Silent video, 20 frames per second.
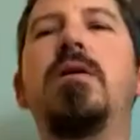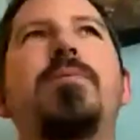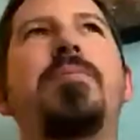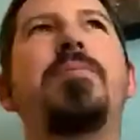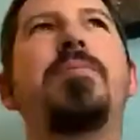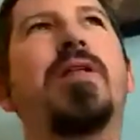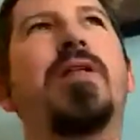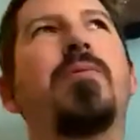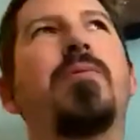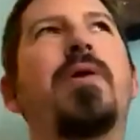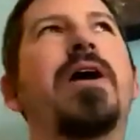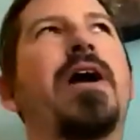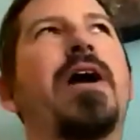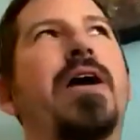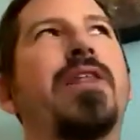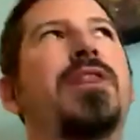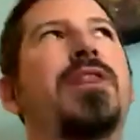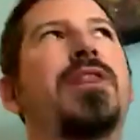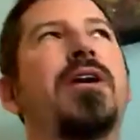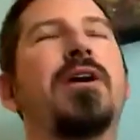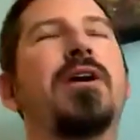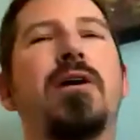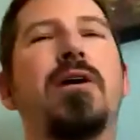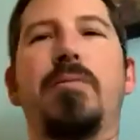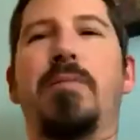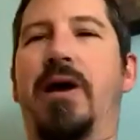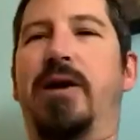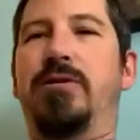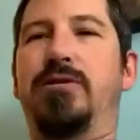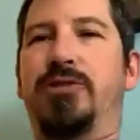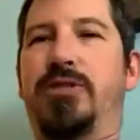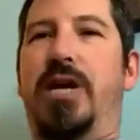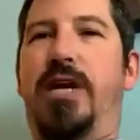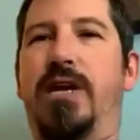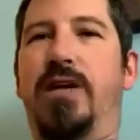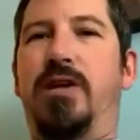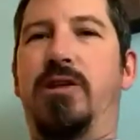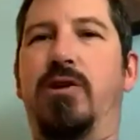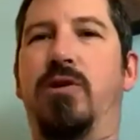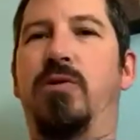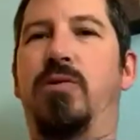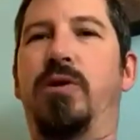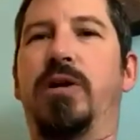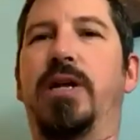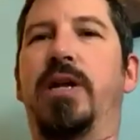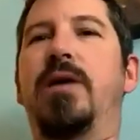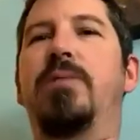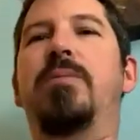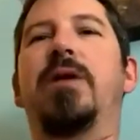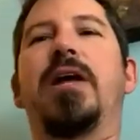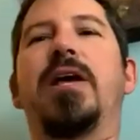about the way I think about chanting the holy name.